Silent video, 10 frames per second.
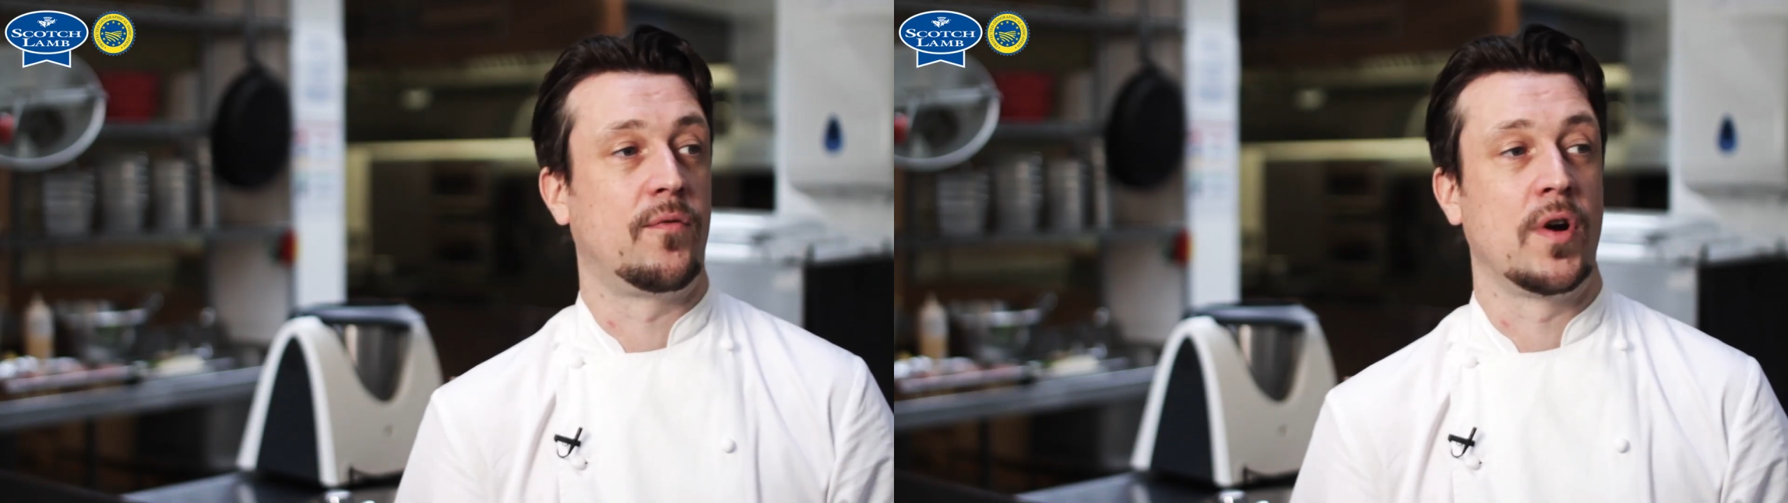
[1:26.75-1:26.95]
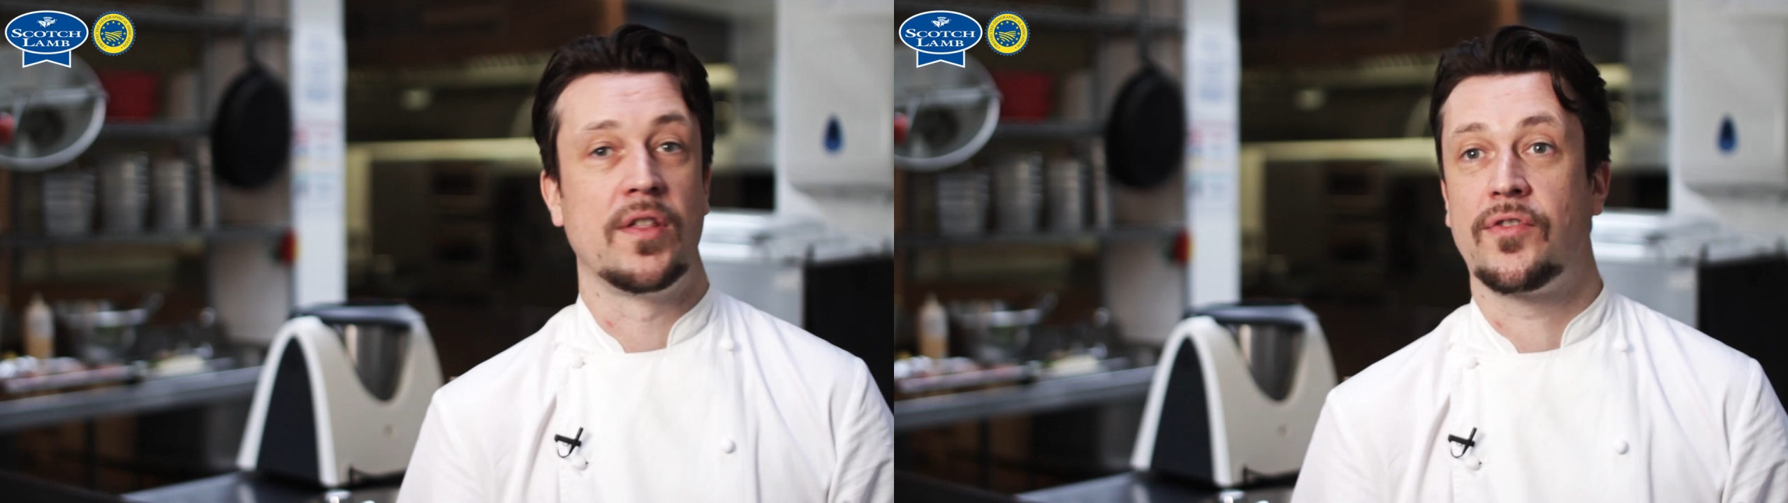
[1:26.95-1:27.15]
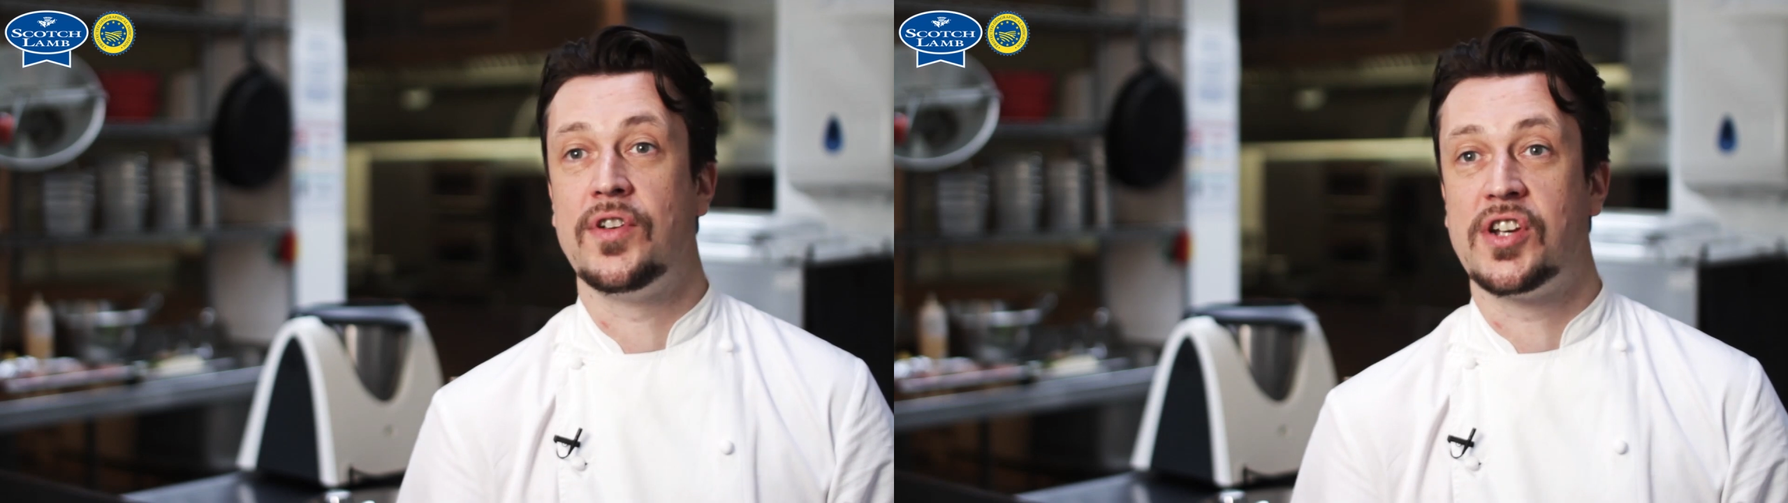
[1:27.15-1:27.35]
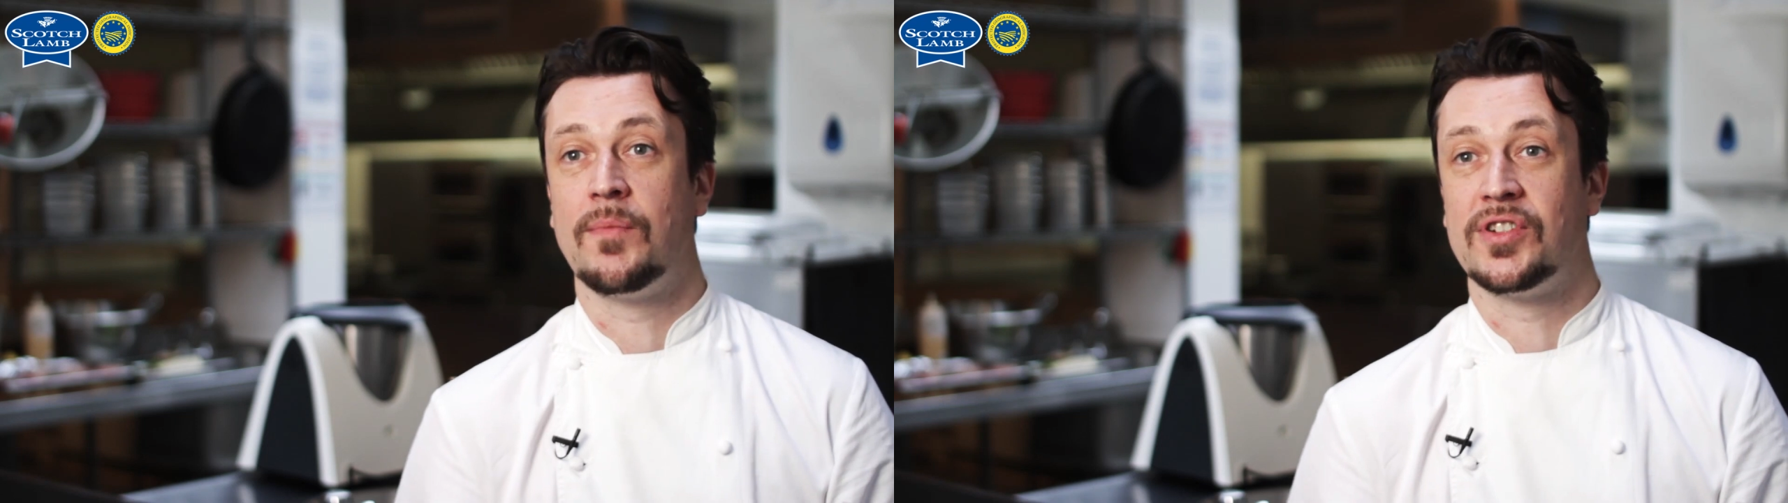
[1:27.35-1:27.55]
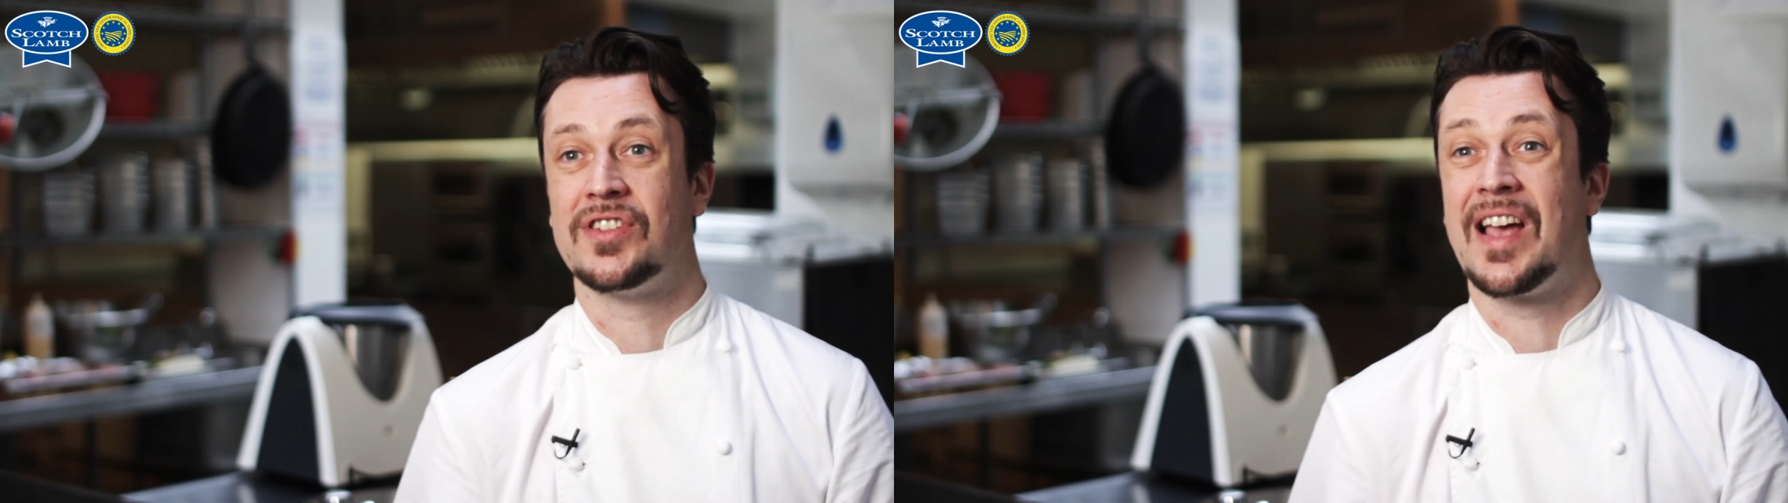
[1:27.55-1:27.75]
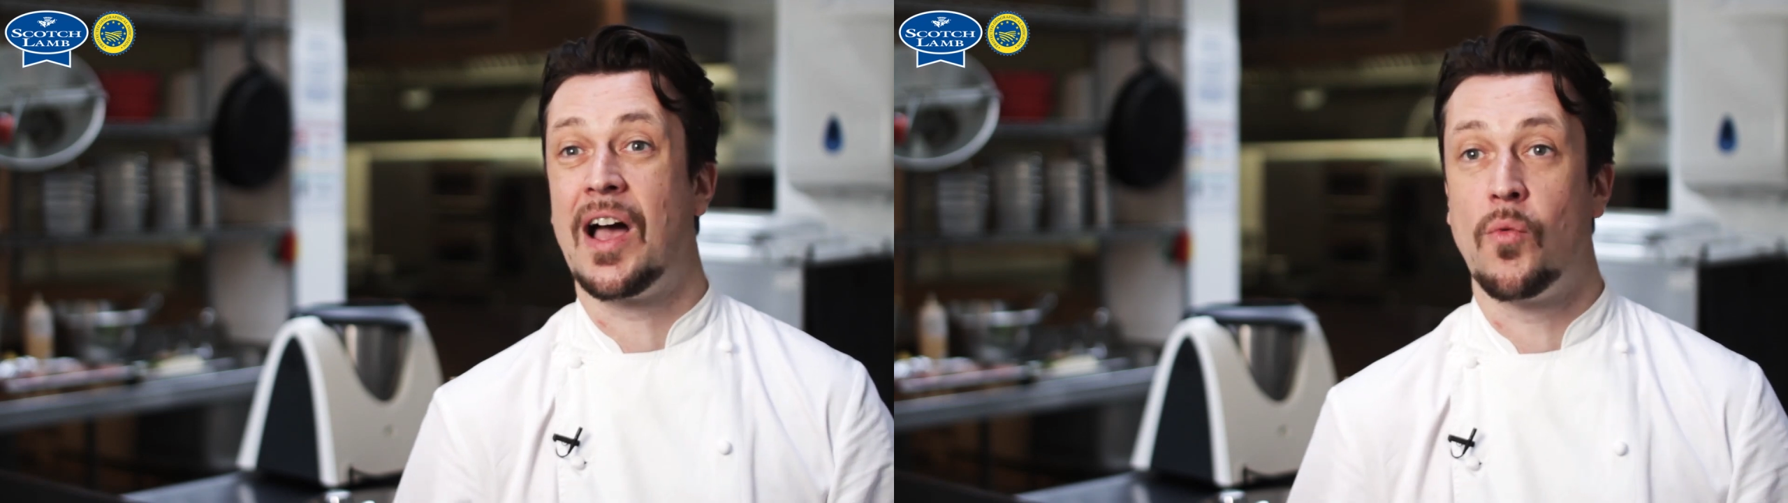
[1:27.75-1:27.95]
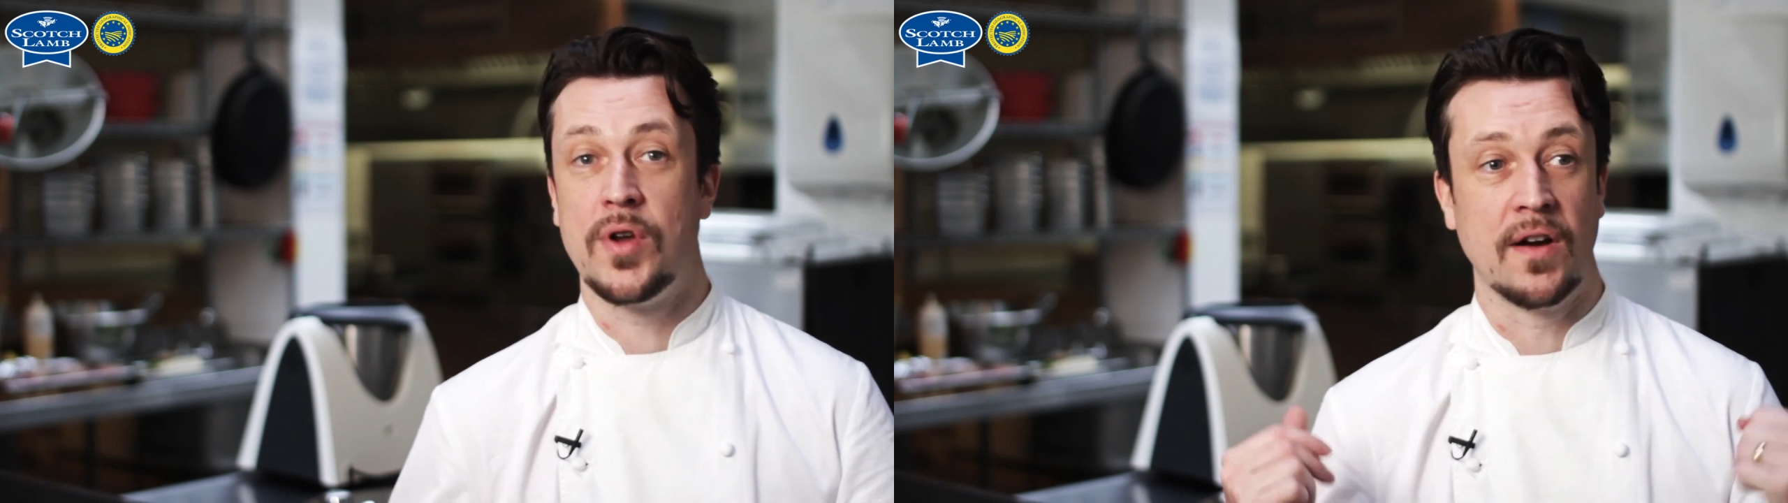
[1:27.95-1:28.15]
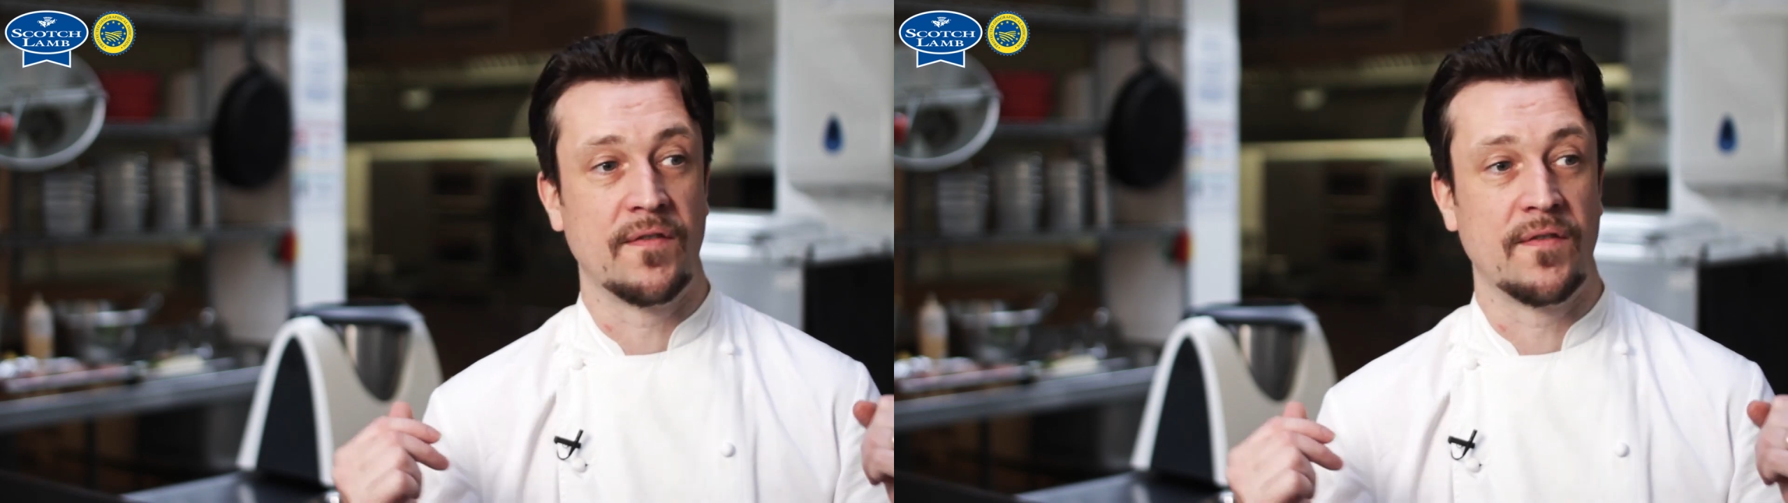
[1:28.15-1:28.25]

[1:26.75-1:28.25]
where the Three Chimneys is at. We are